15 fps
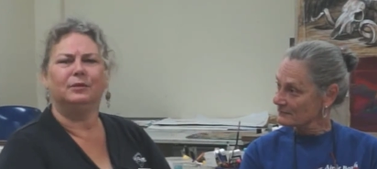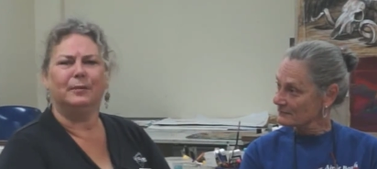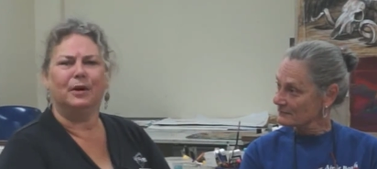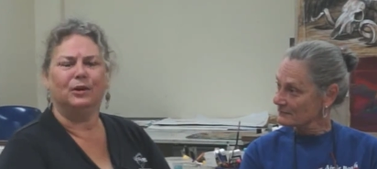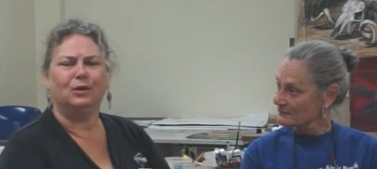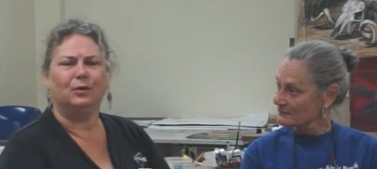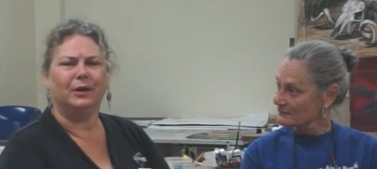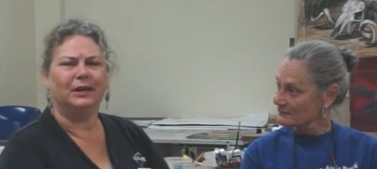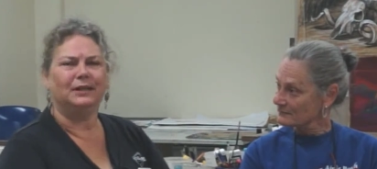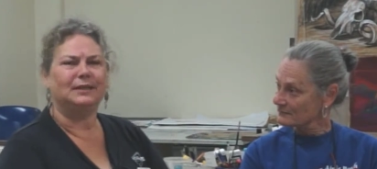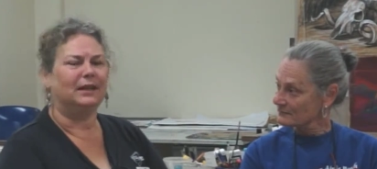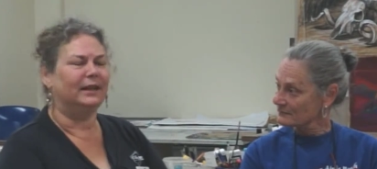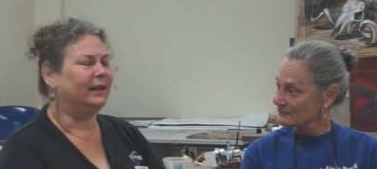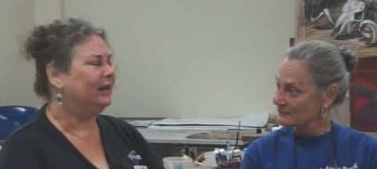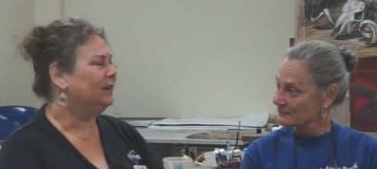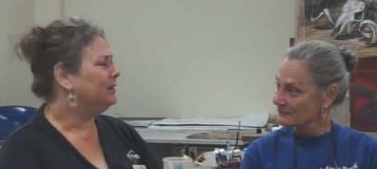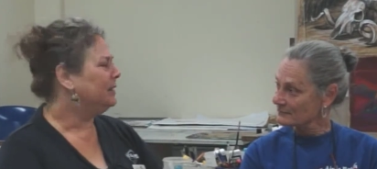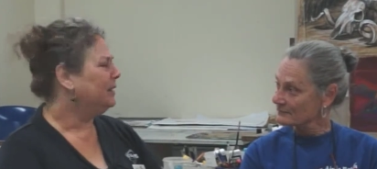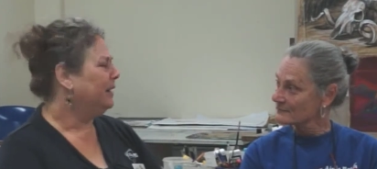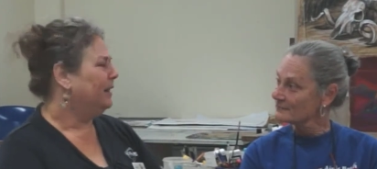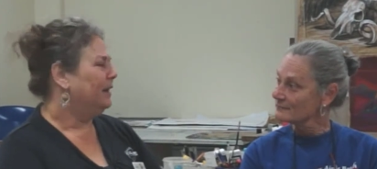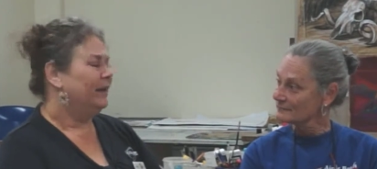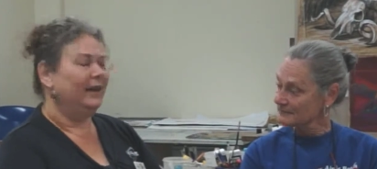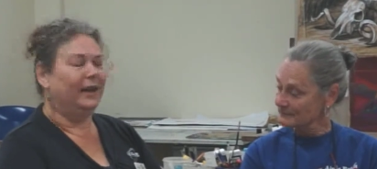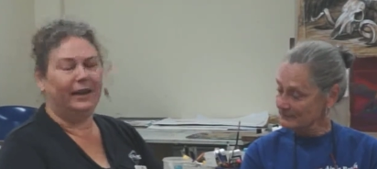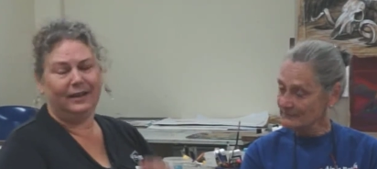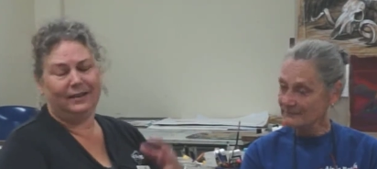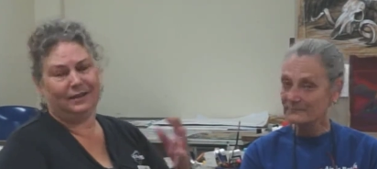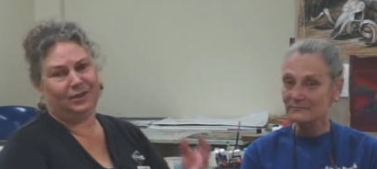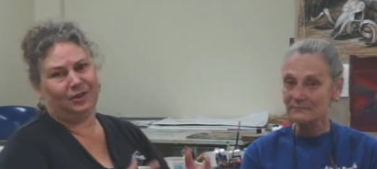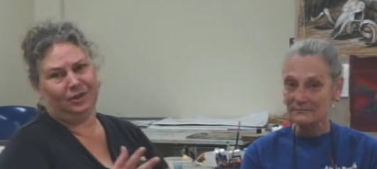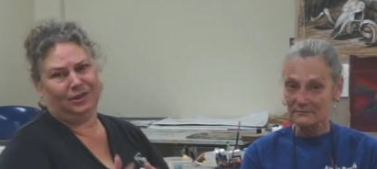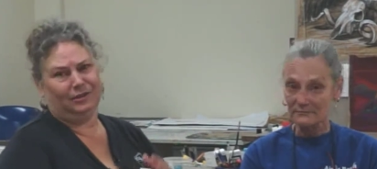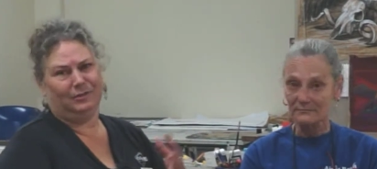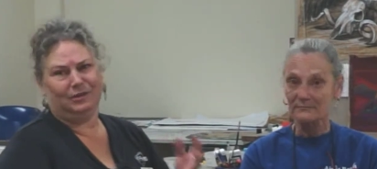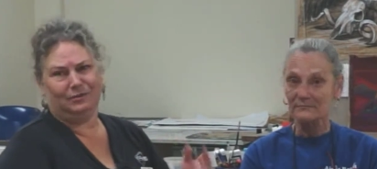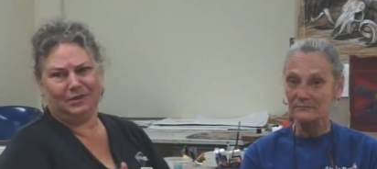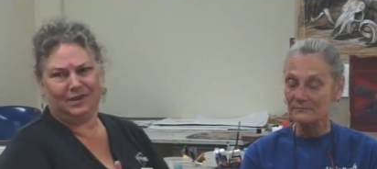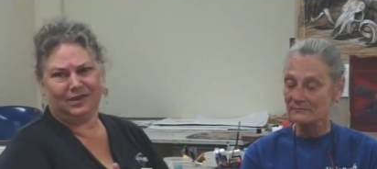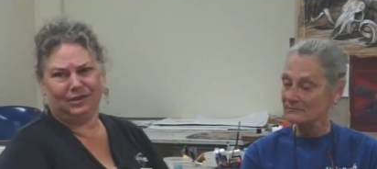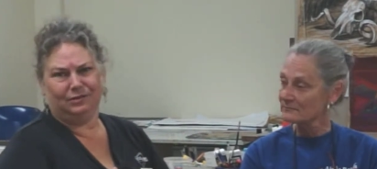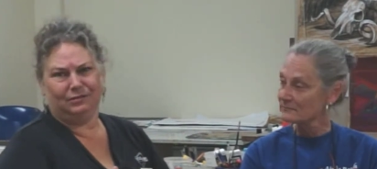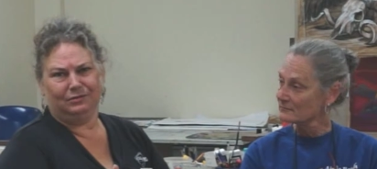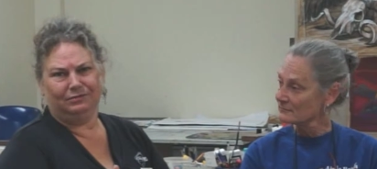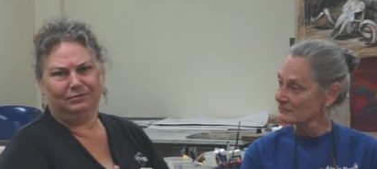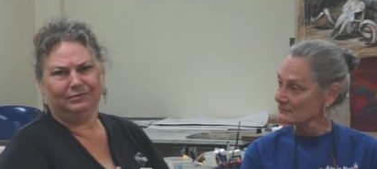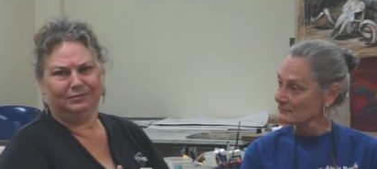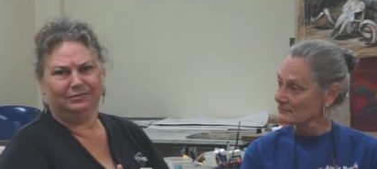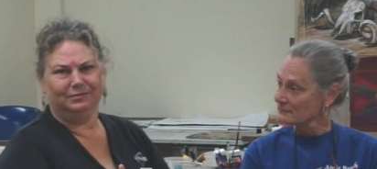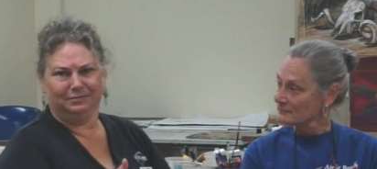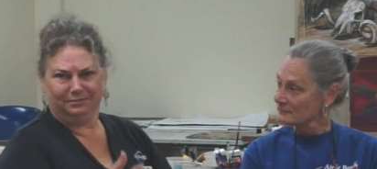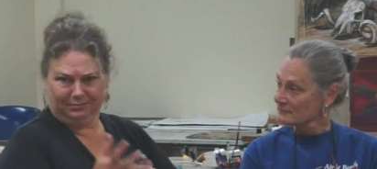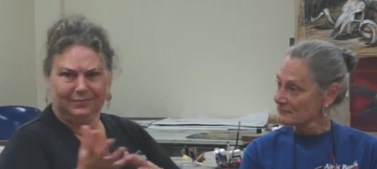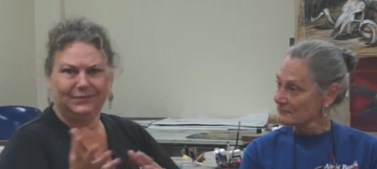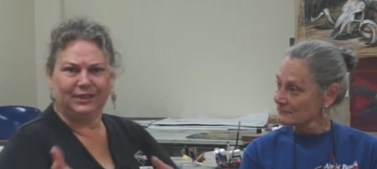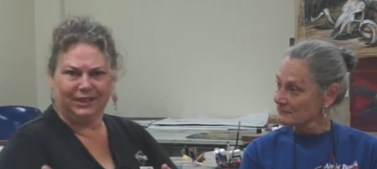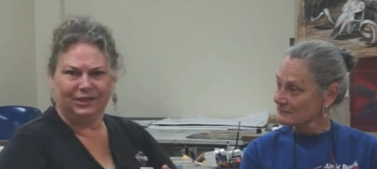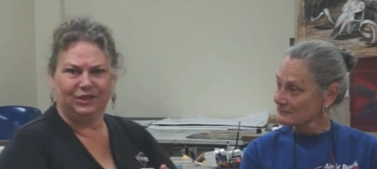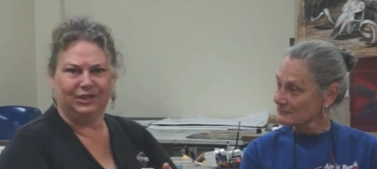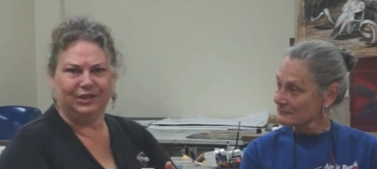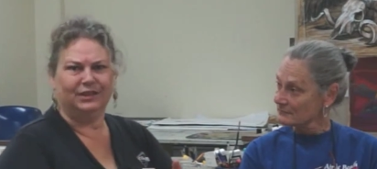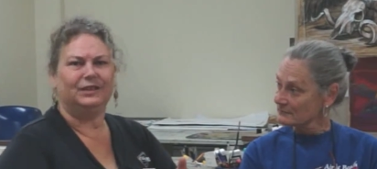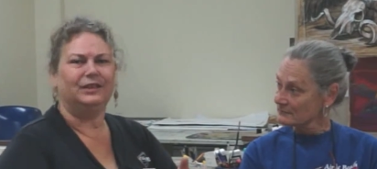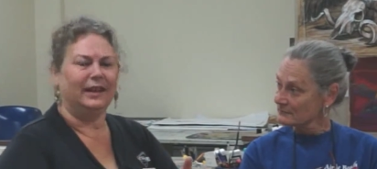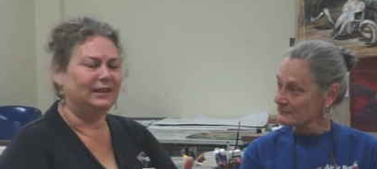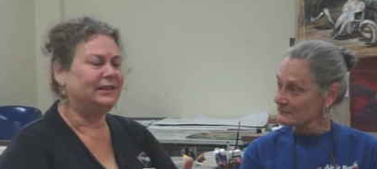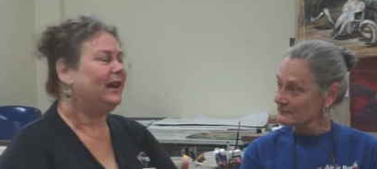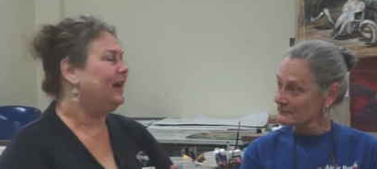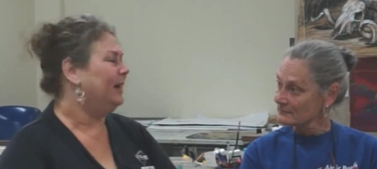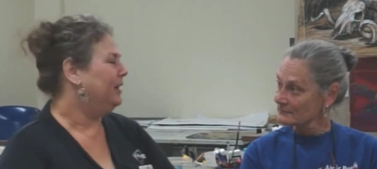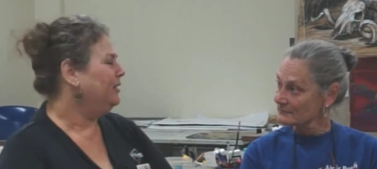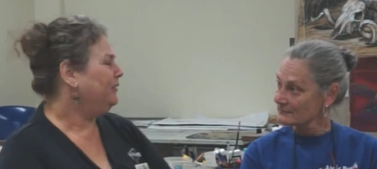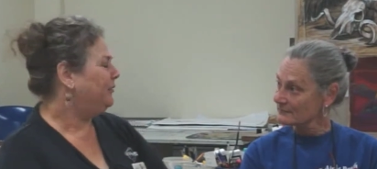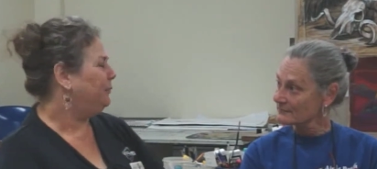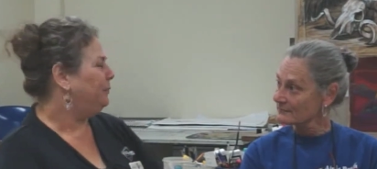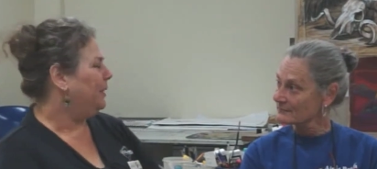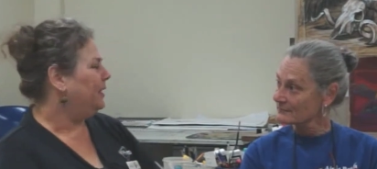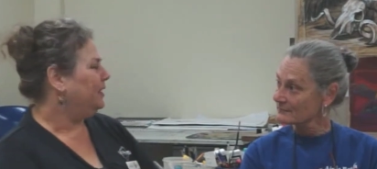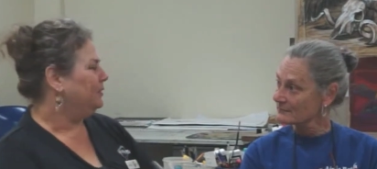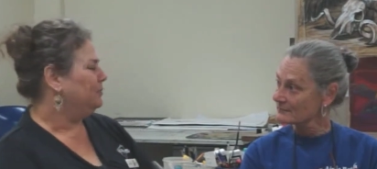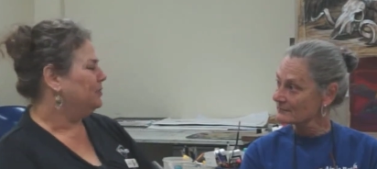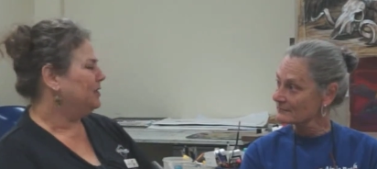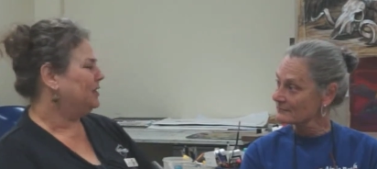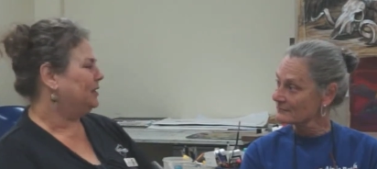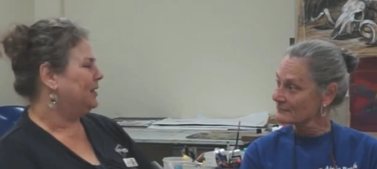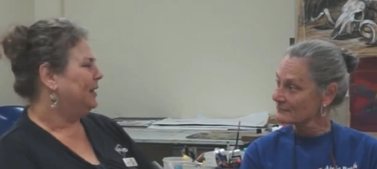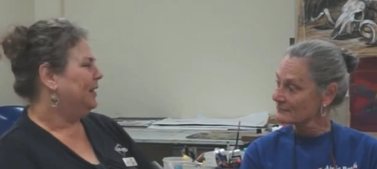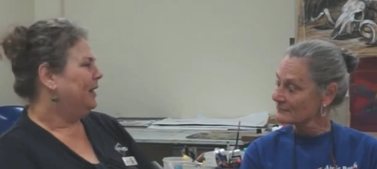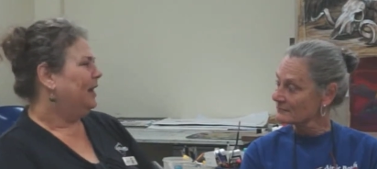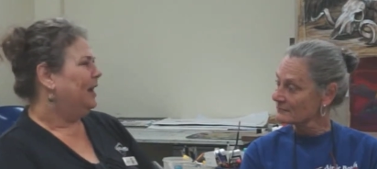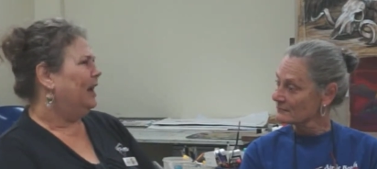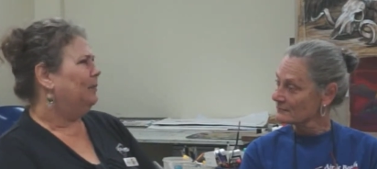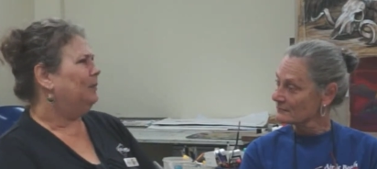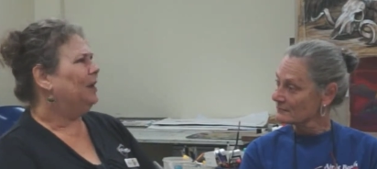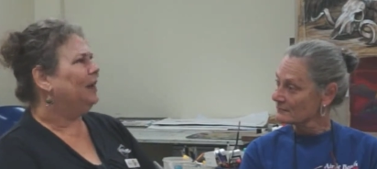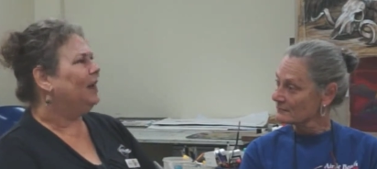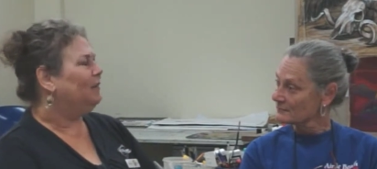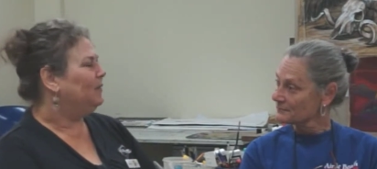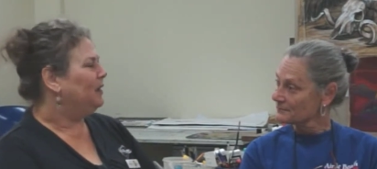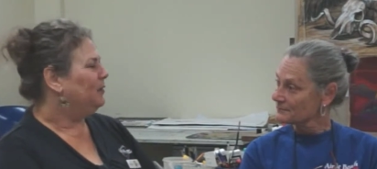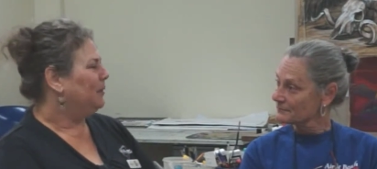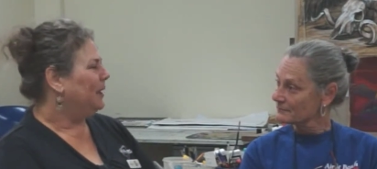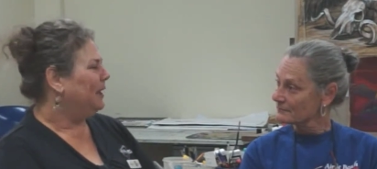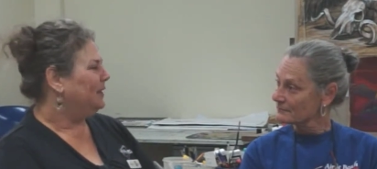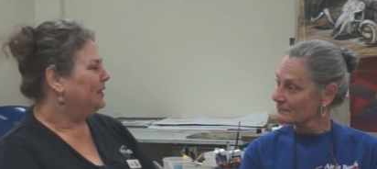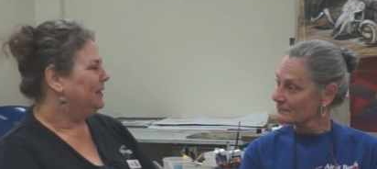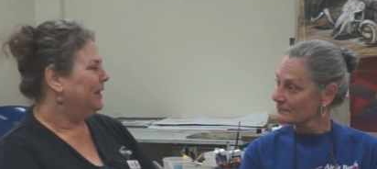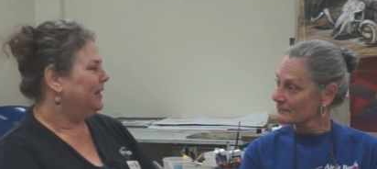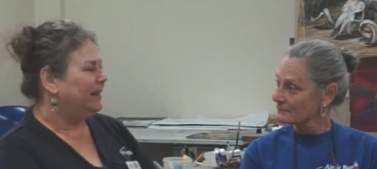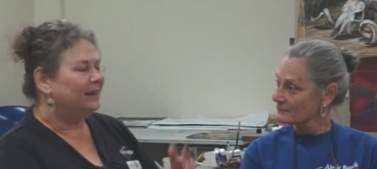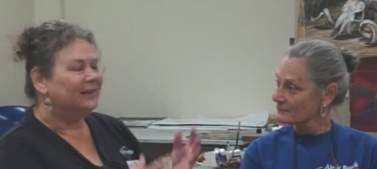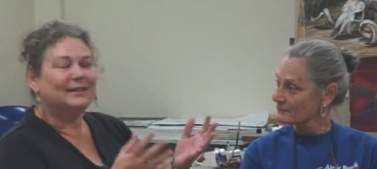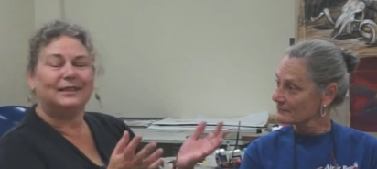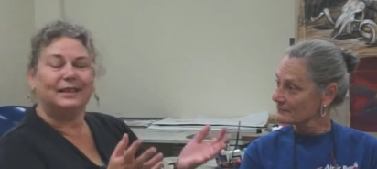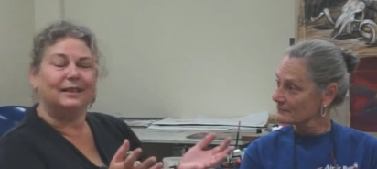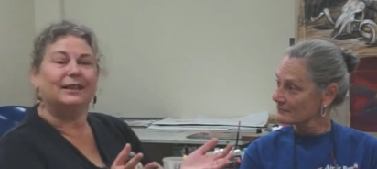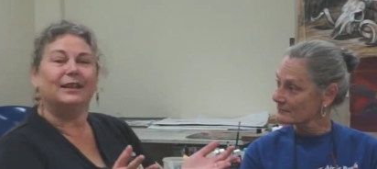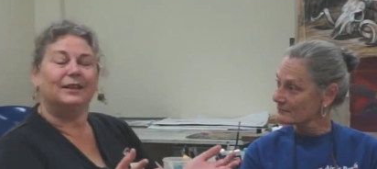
Speaker 1: remote Queensland. And mm. at the mm. time I was still teaching in, at TAFE, but it was um, a lovely way to get out and see the